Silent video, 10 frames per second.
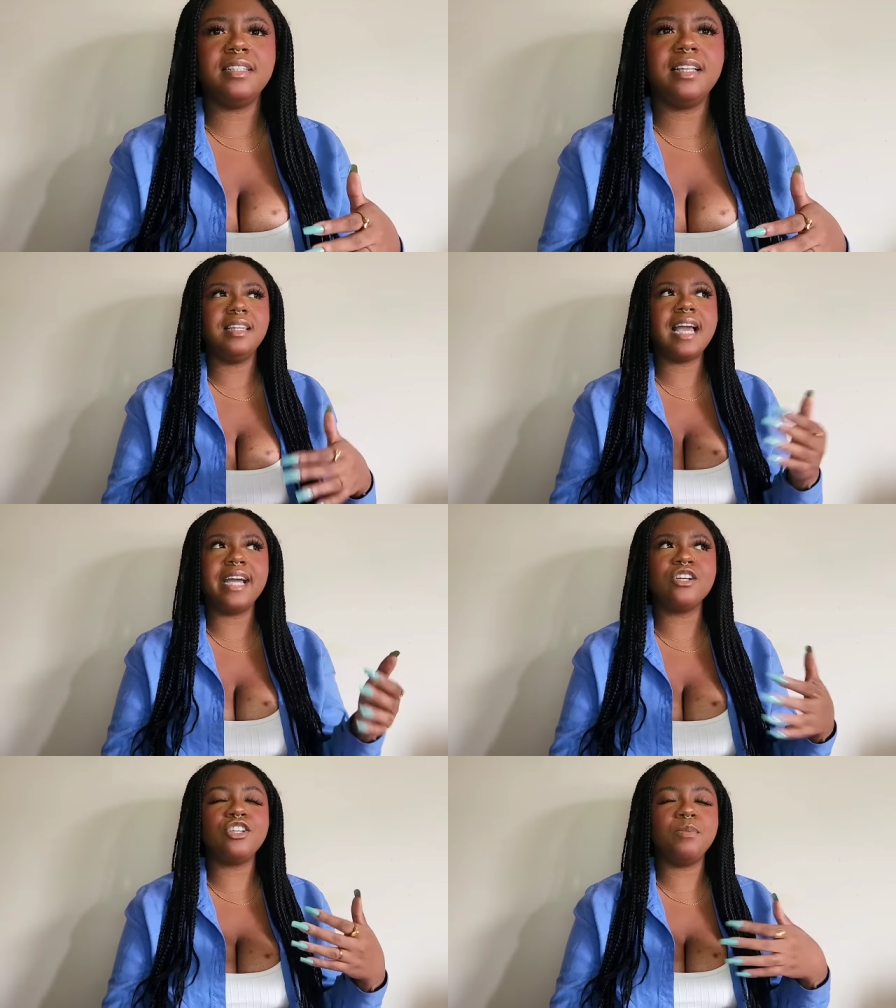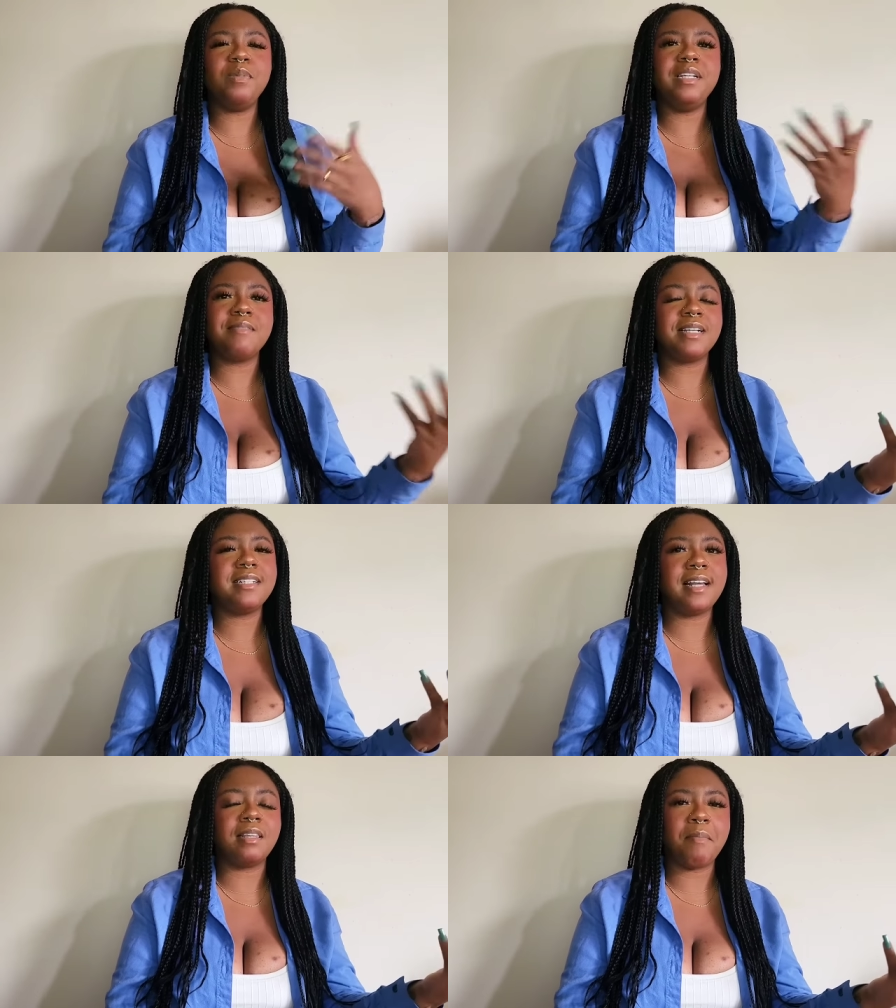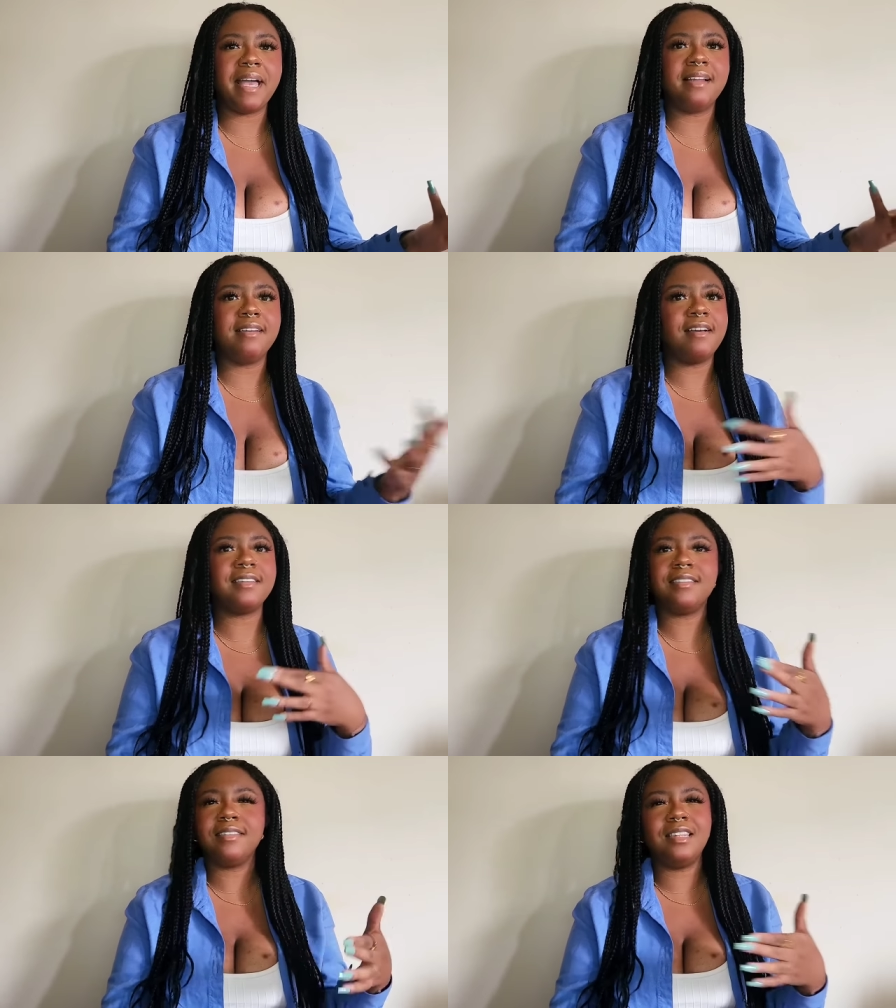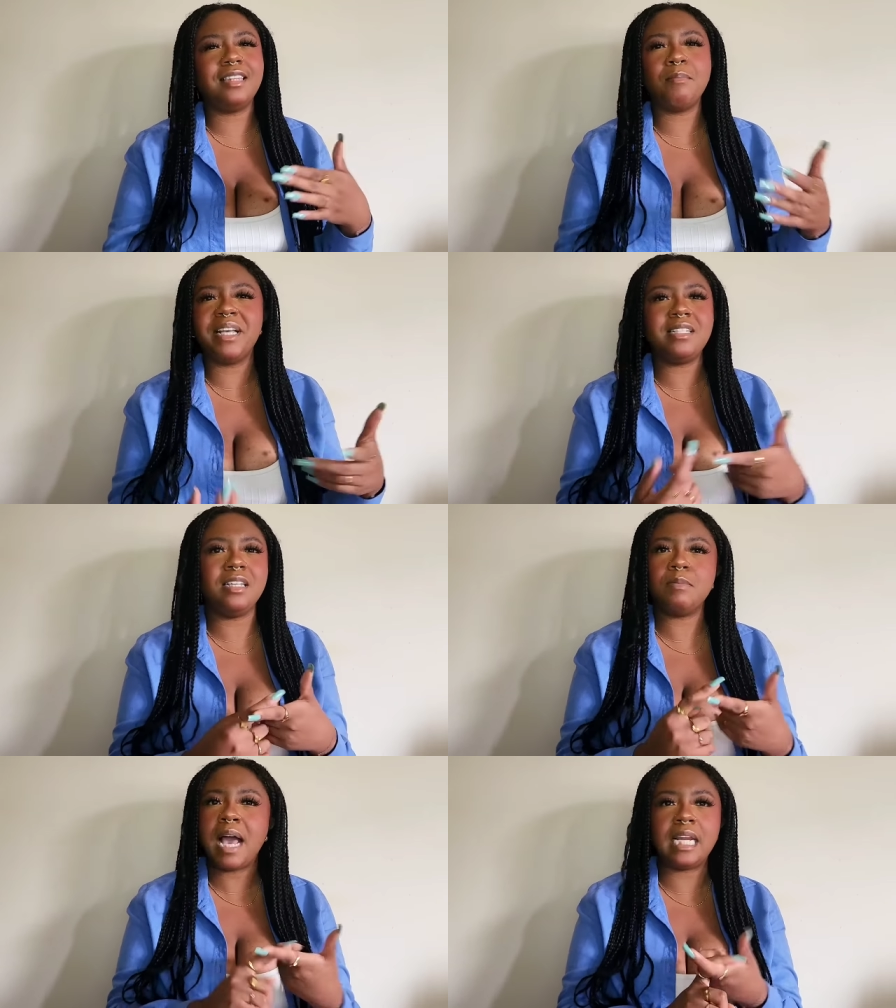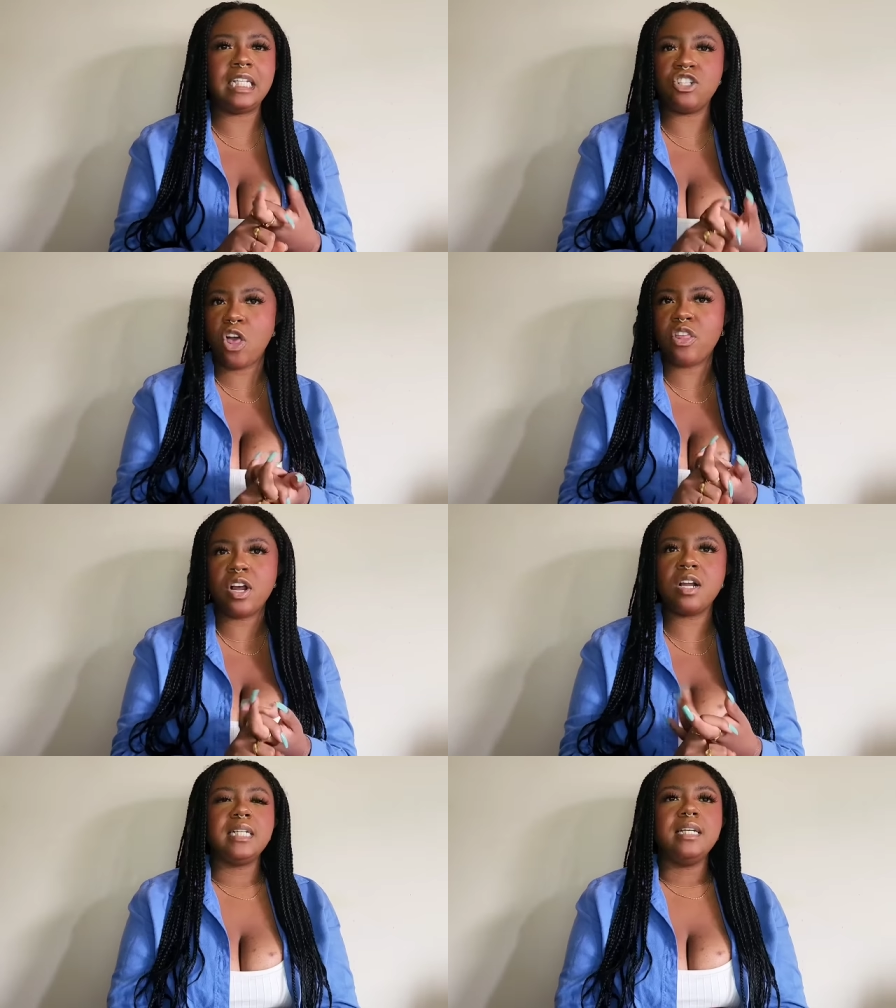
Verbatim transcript: the anger should be directed at the man, not the besties mad at each other.